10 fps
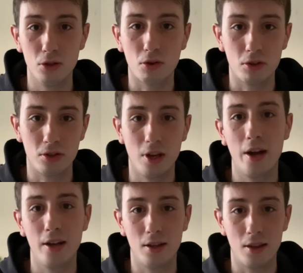new
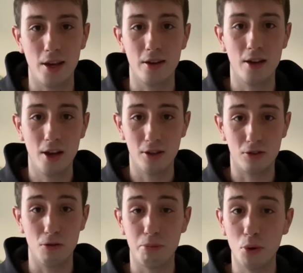Christianity thing. And
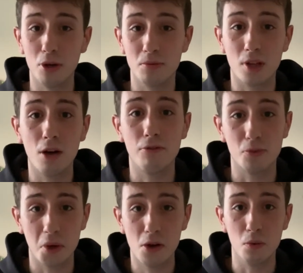so Paul himself
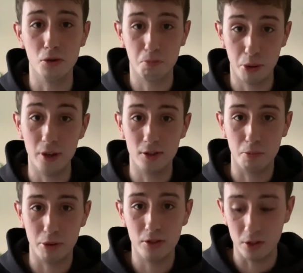as well was put into
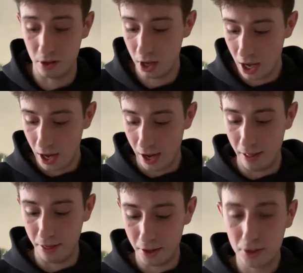prison.
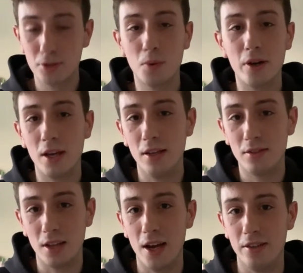And this is what he
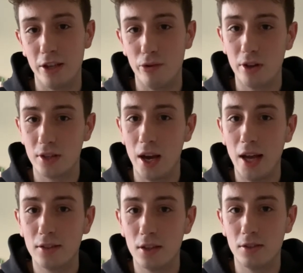says. He writes a
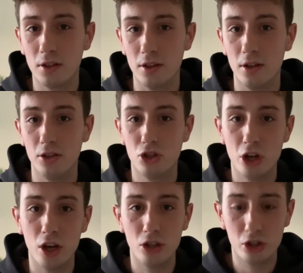letter to the
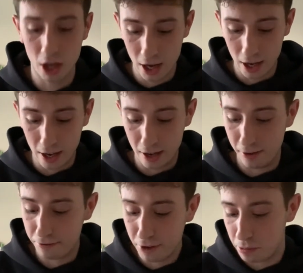church
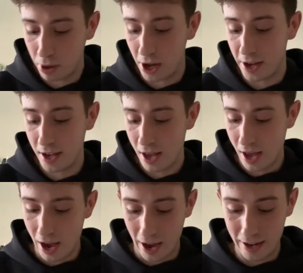in Philippi
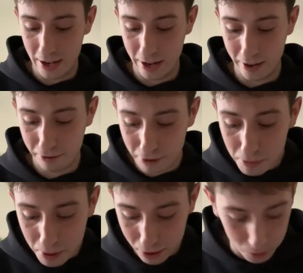and in
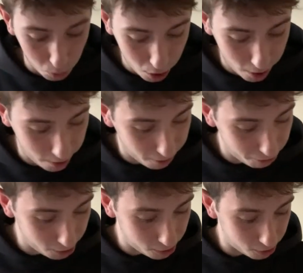Philippians 1
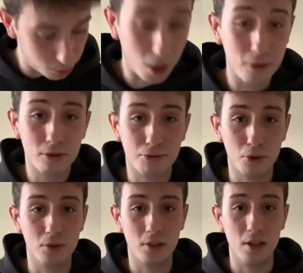verses 12 to
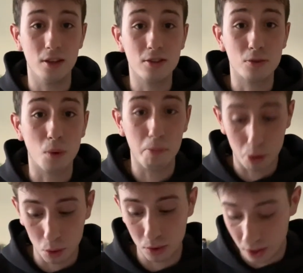14, this is what
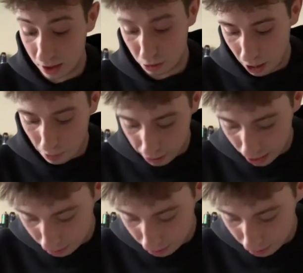Paul says about being